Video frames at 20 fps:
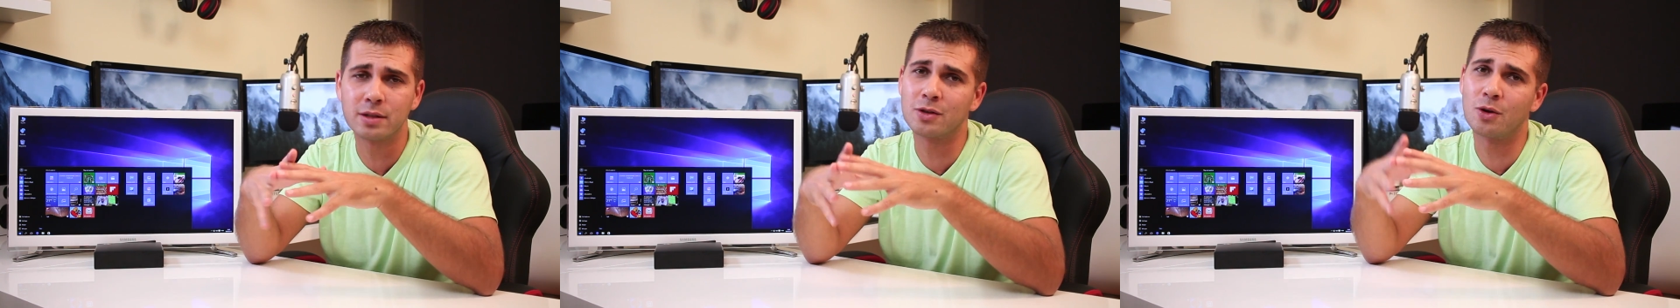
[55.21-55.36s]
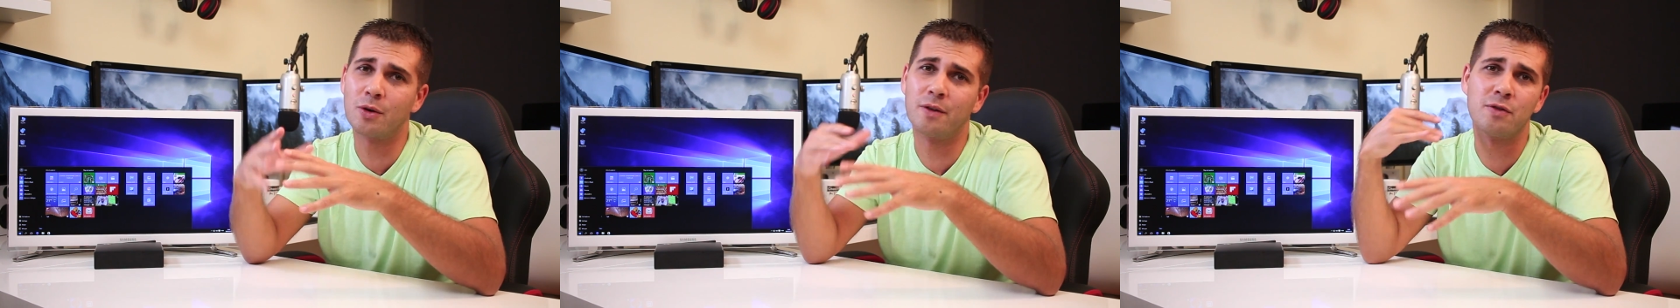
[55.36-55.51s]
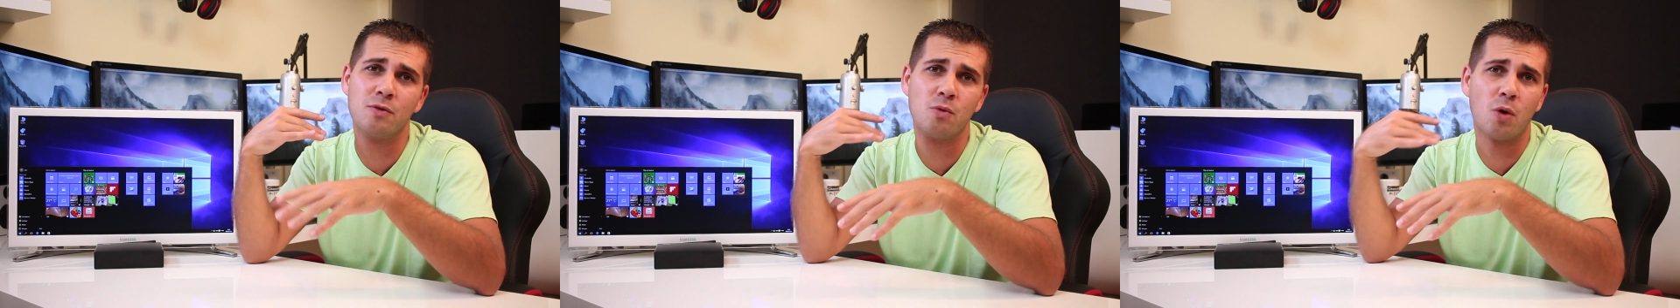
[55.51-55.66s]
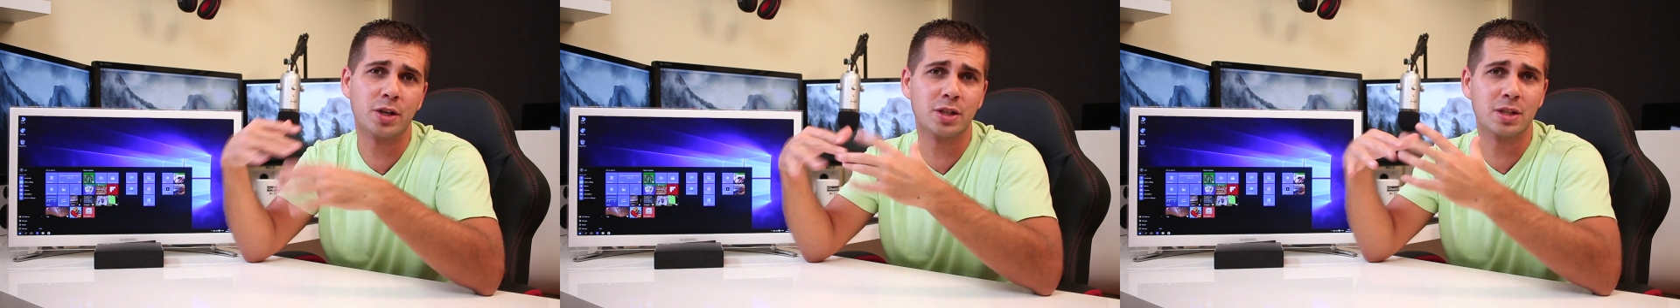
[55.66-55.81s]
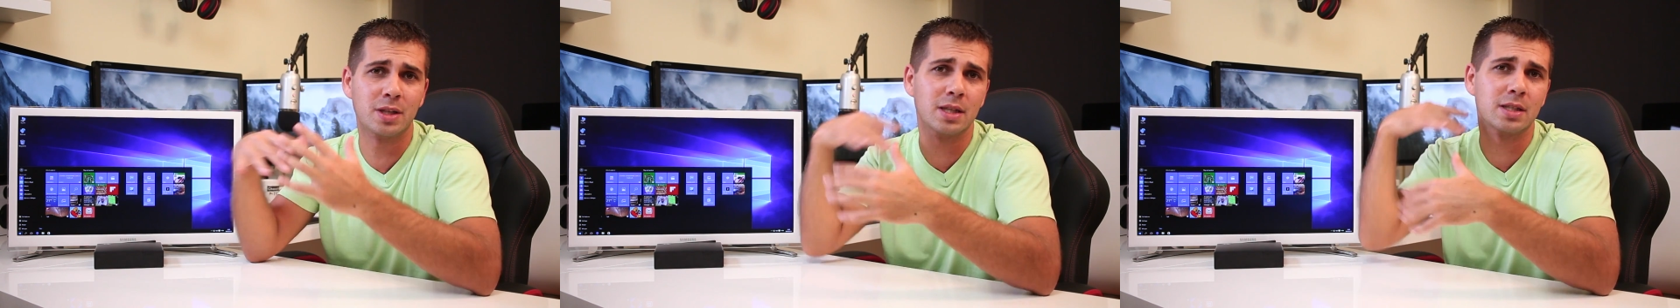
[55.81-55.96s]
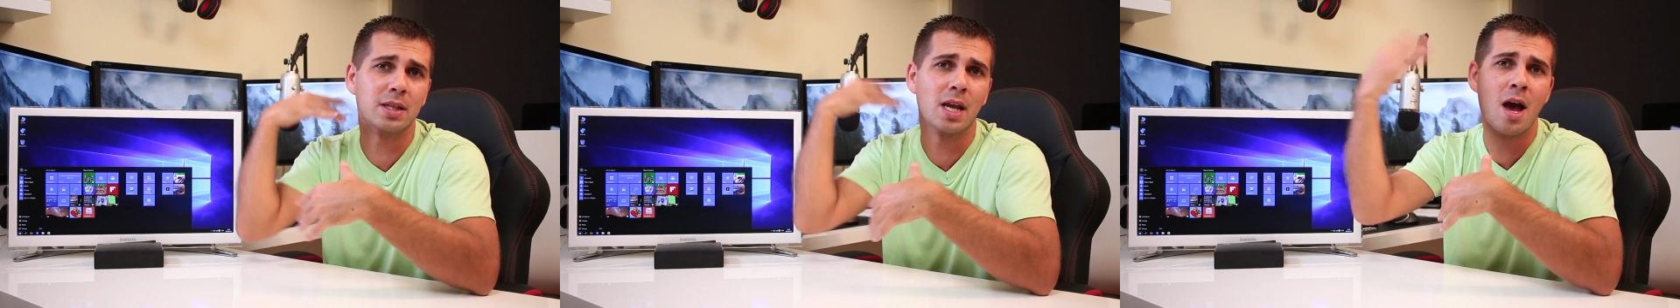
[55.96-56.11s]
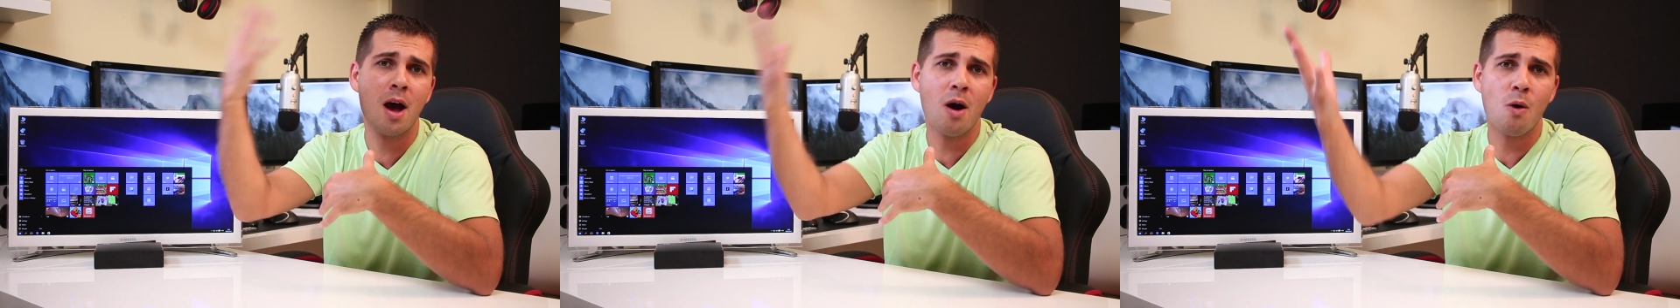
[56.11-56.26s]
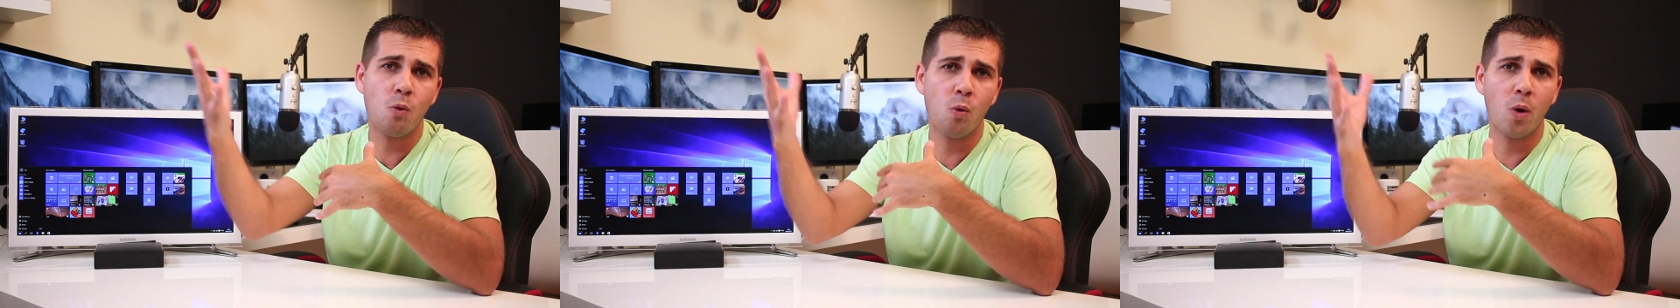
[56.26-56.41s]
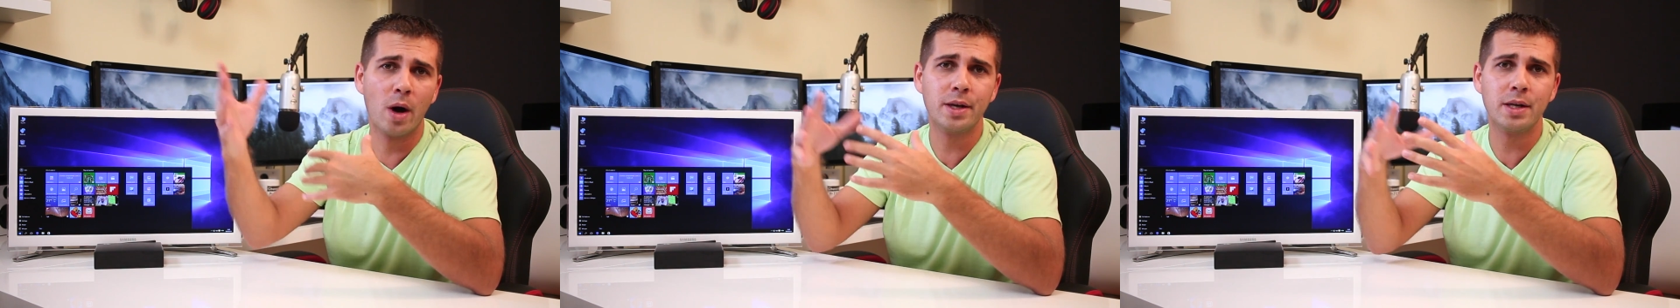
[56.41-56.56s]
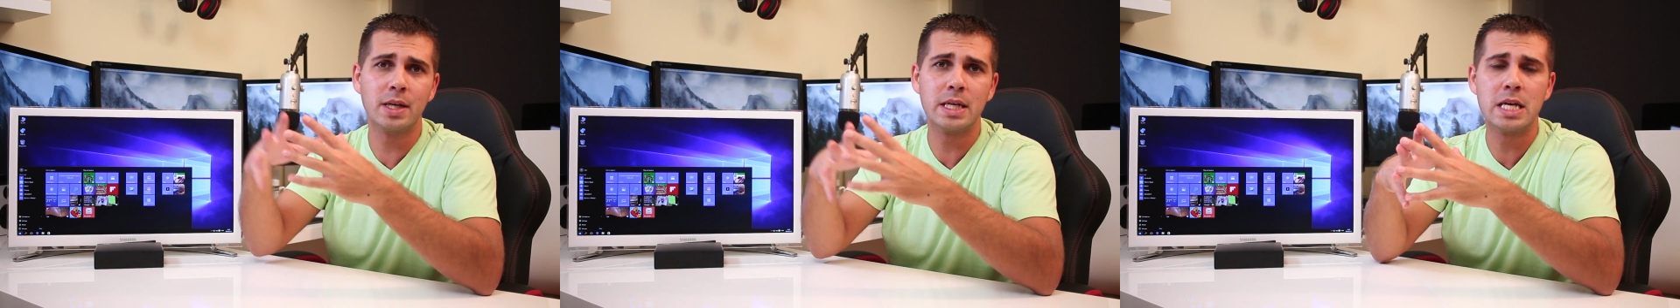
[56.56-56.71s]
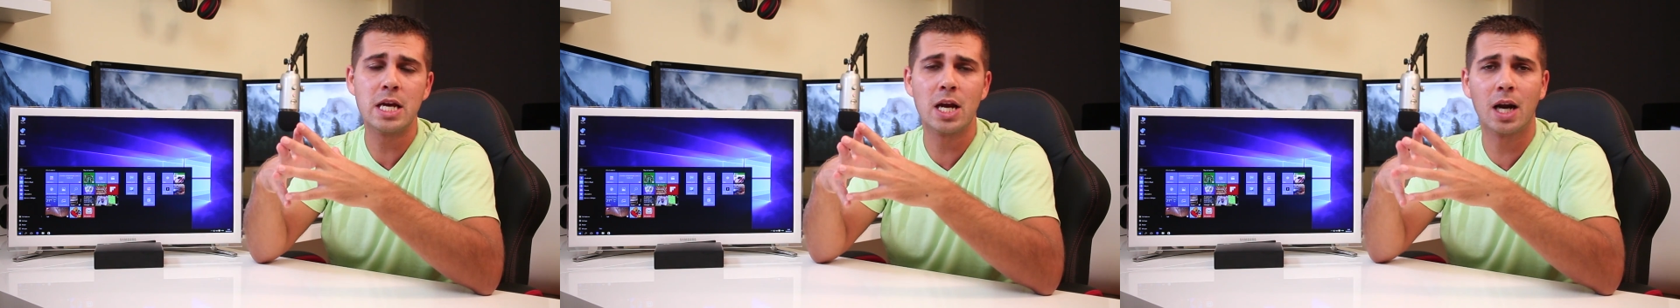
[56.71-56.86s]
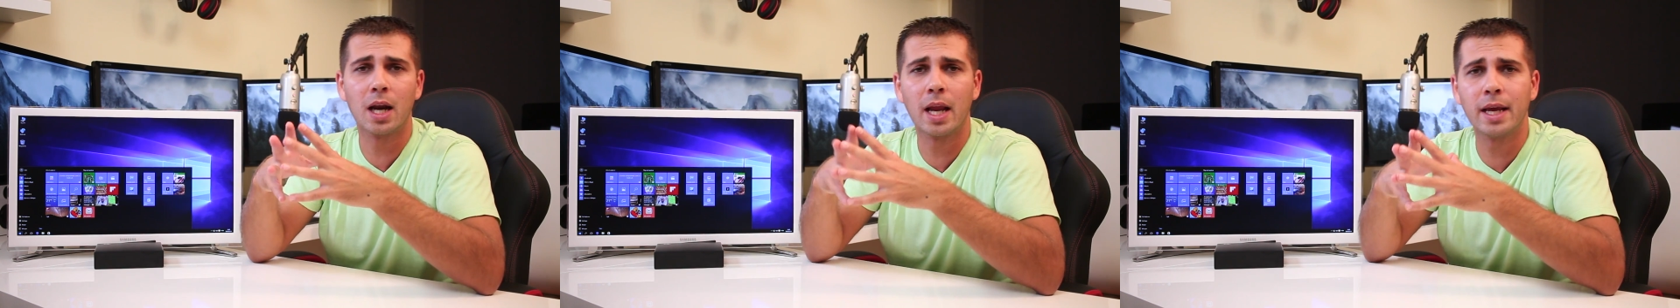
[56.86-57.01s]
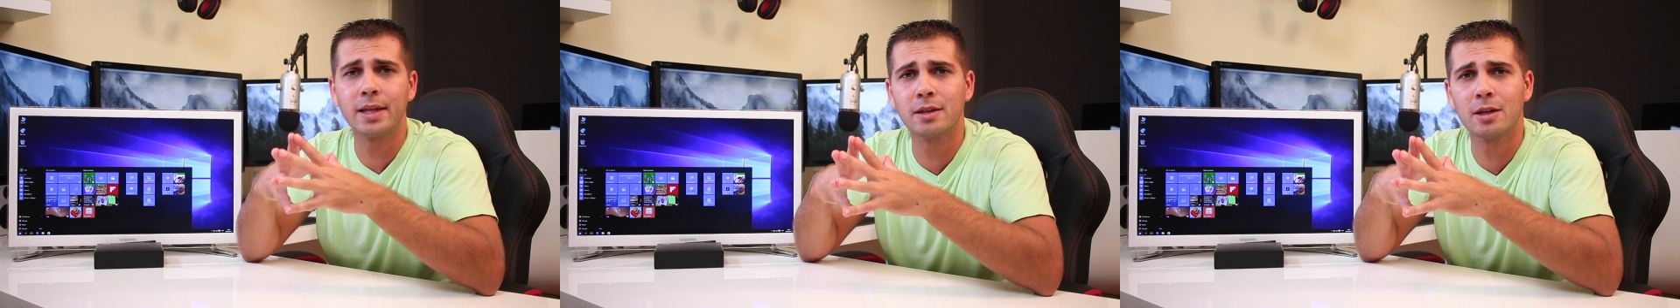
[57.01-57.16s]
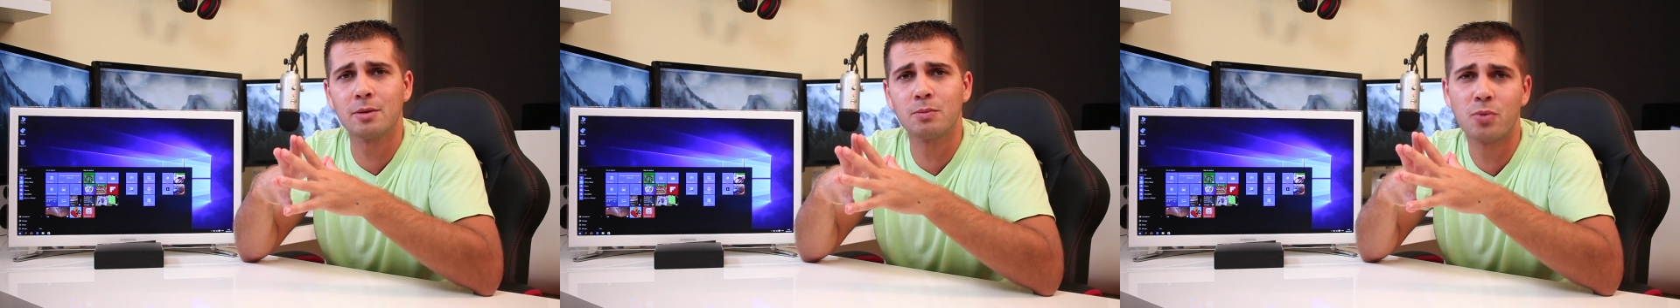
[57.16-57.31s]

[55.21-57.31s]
So if you watch this one year later,